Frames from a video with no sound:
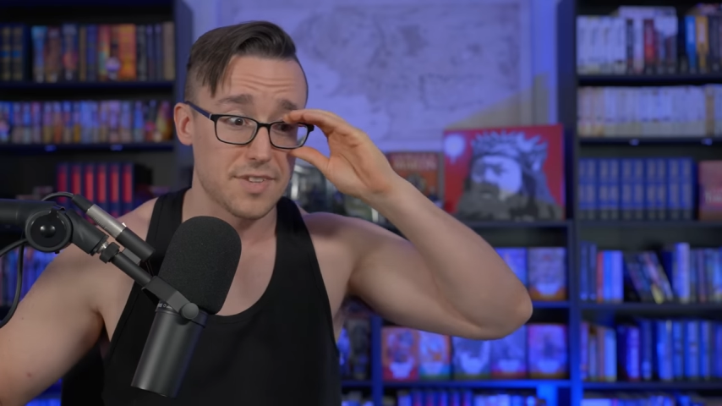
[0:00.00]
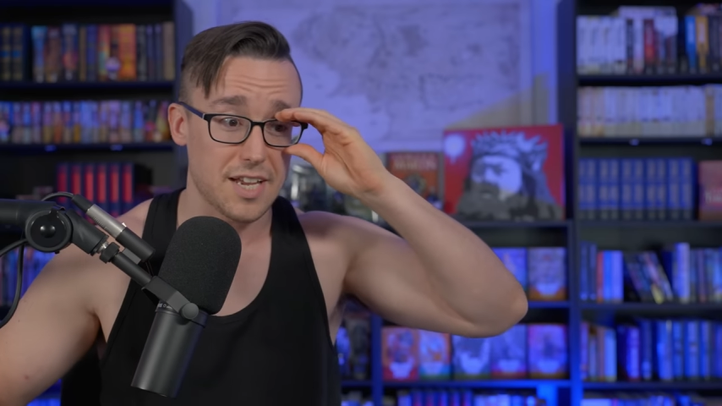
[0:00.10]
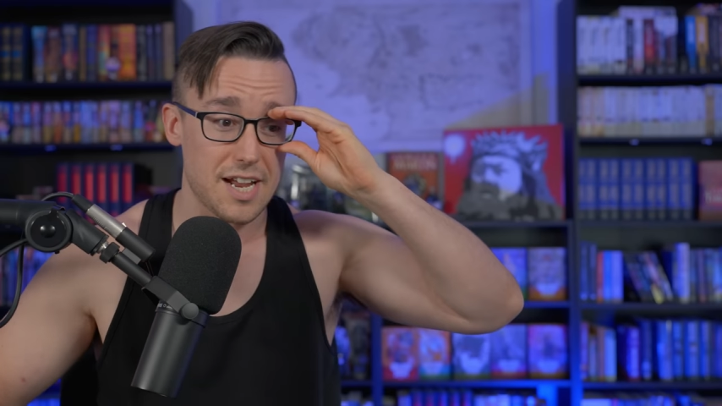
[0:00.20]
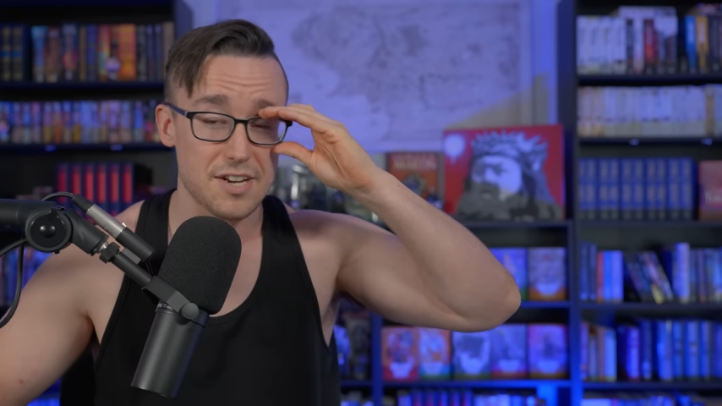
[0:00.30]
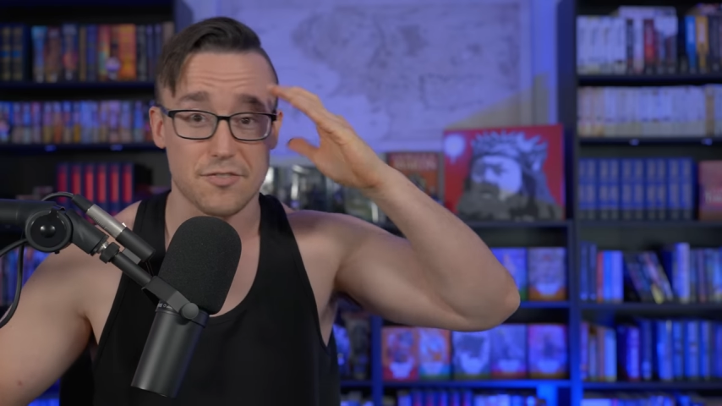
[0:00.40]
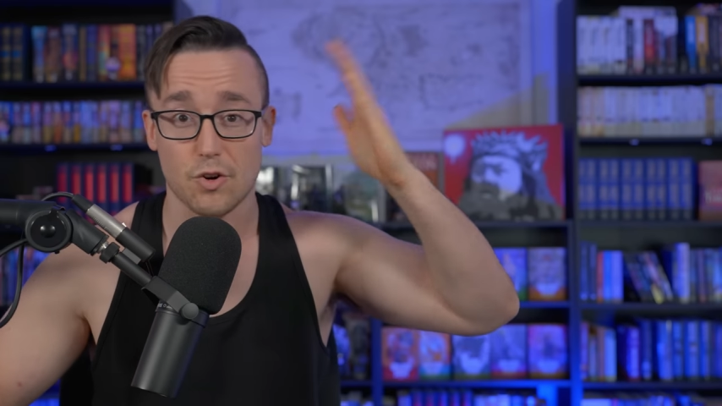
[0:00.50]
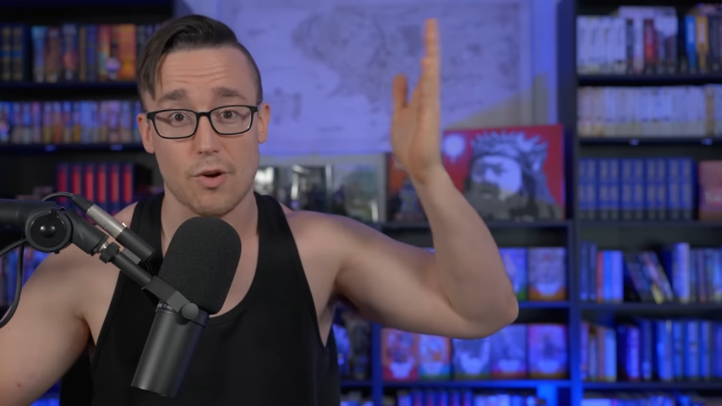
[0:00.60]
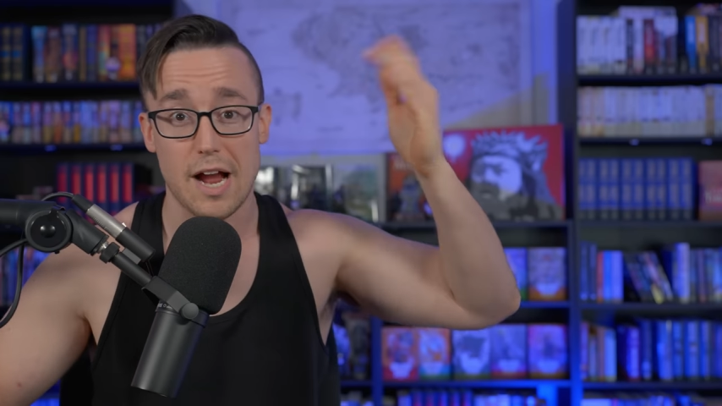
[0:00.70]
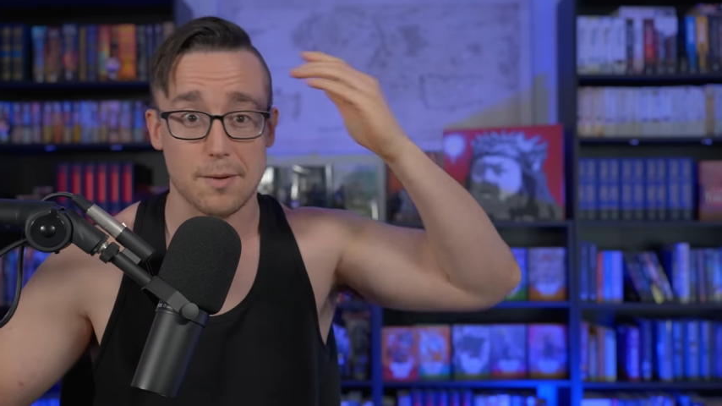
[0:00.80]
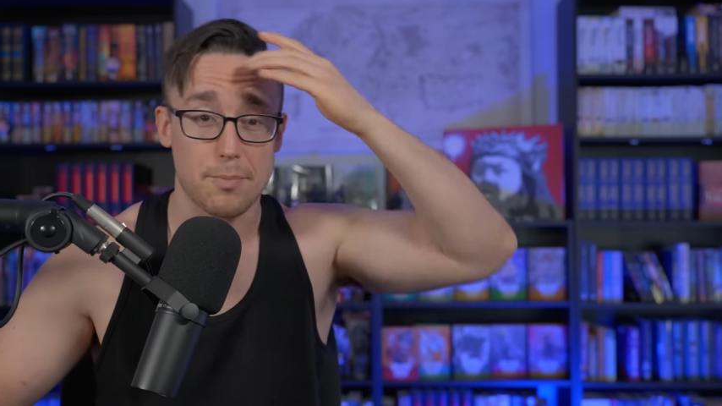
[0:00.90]
kind of
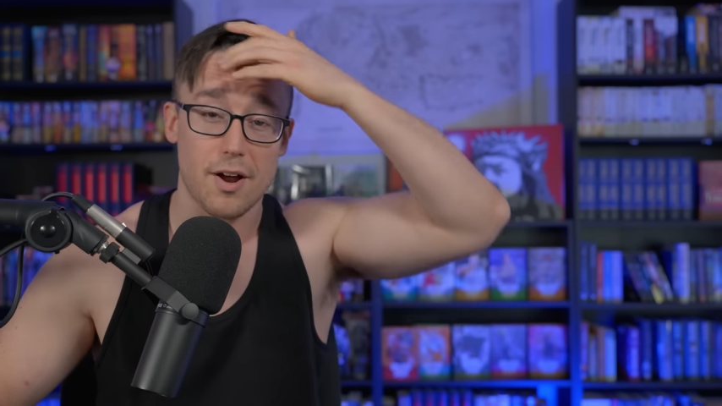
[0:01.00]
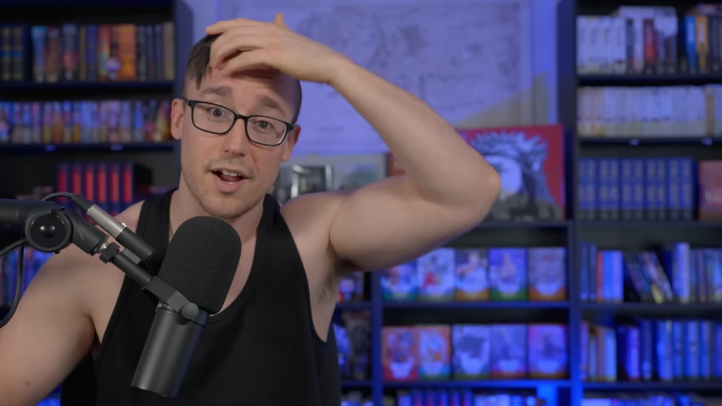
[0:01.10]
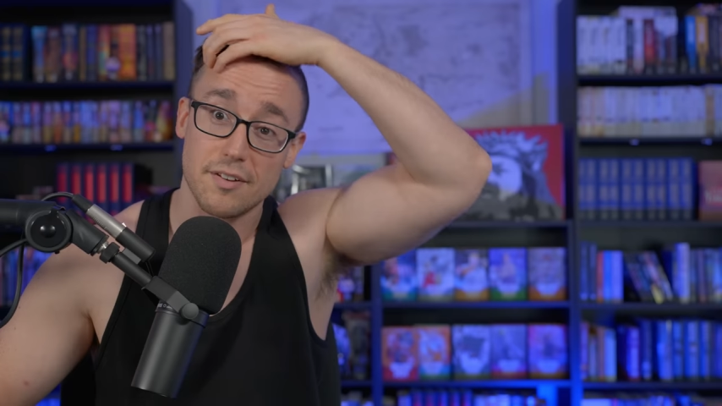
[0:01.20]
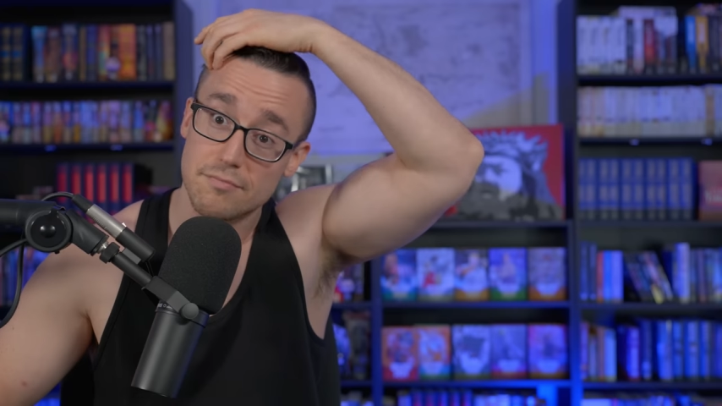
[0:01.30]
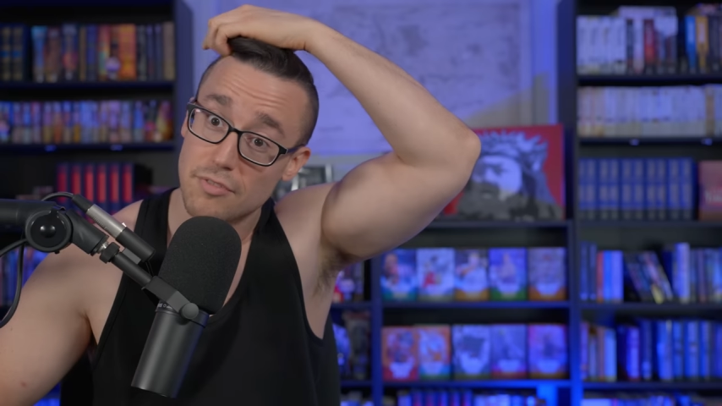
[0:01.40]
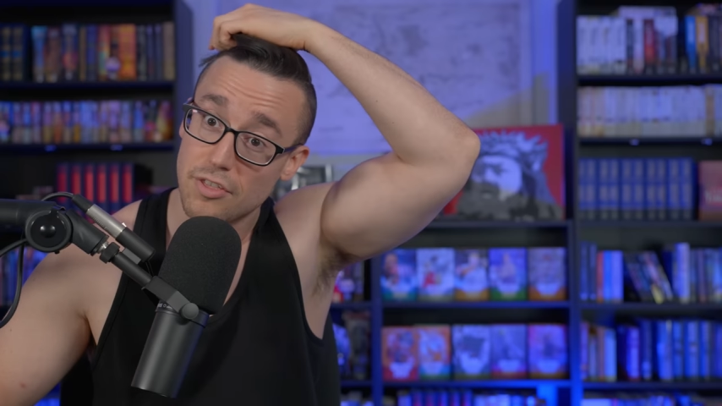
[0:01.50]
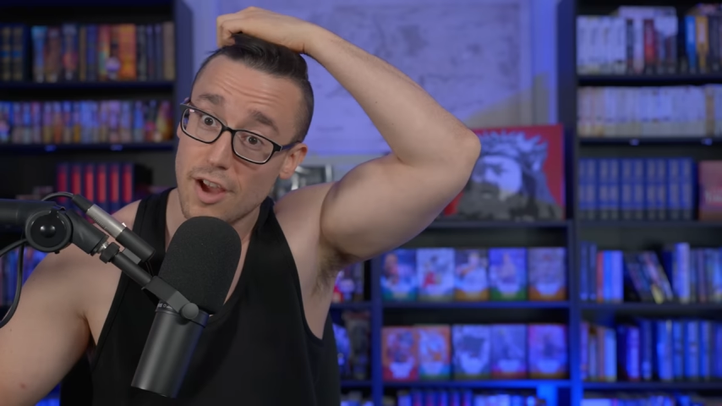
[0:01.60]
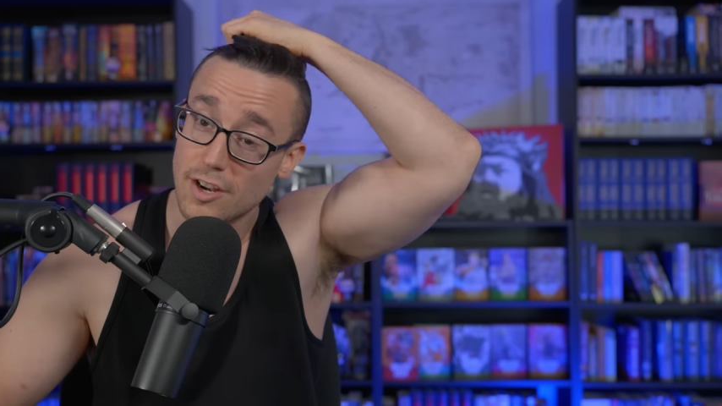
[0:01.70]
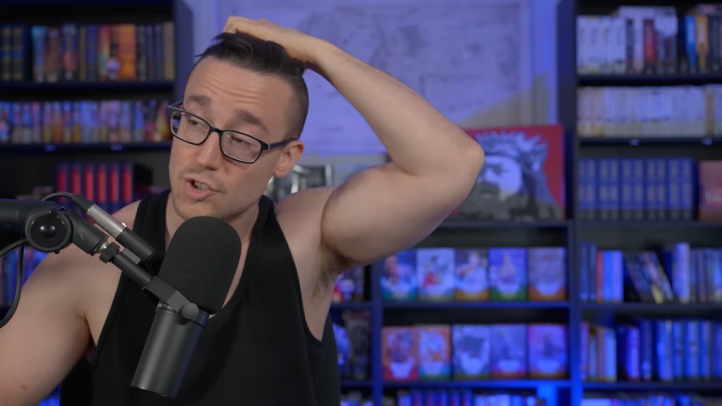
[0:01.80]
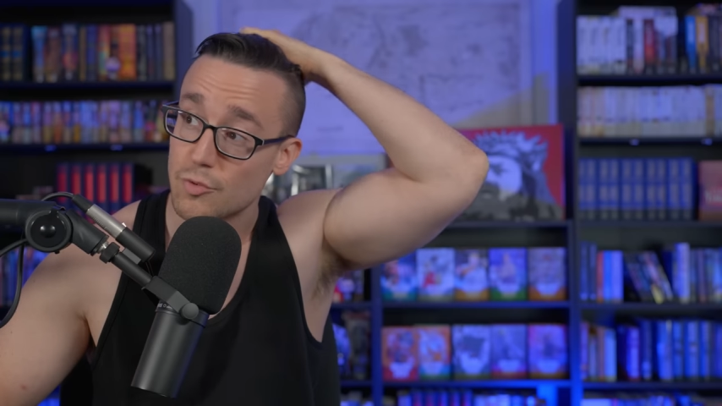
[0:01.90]
crackpot
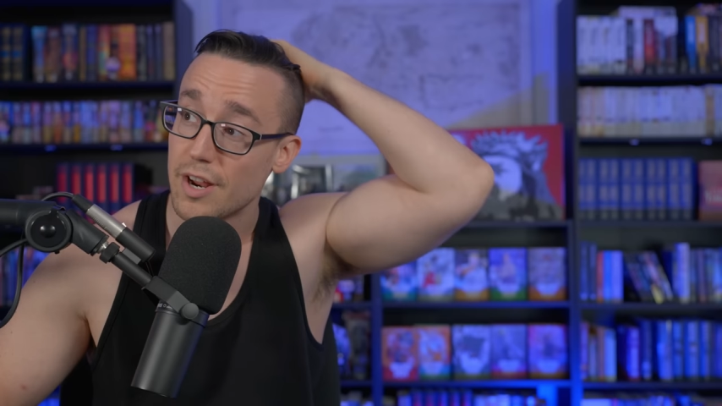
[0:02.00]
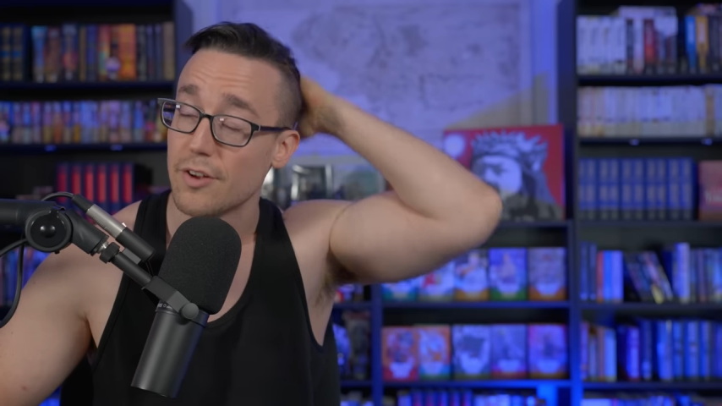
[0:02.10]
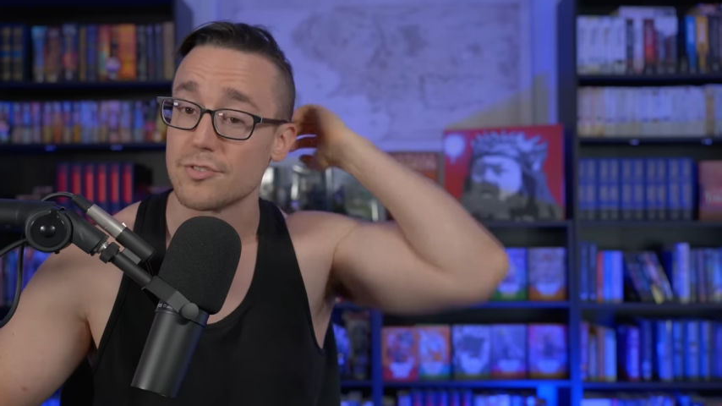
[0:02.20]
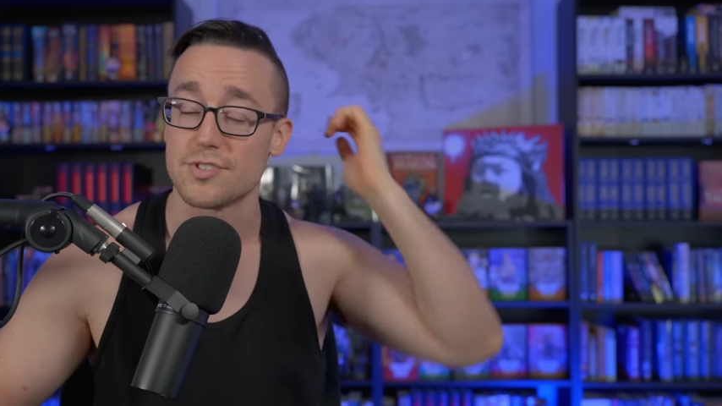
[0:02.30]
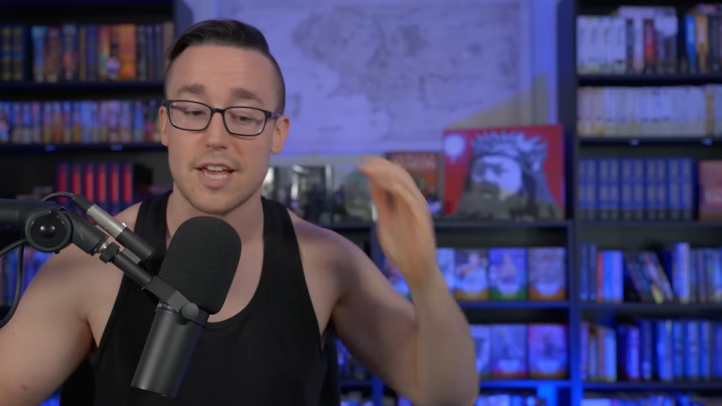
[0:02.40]
thought trails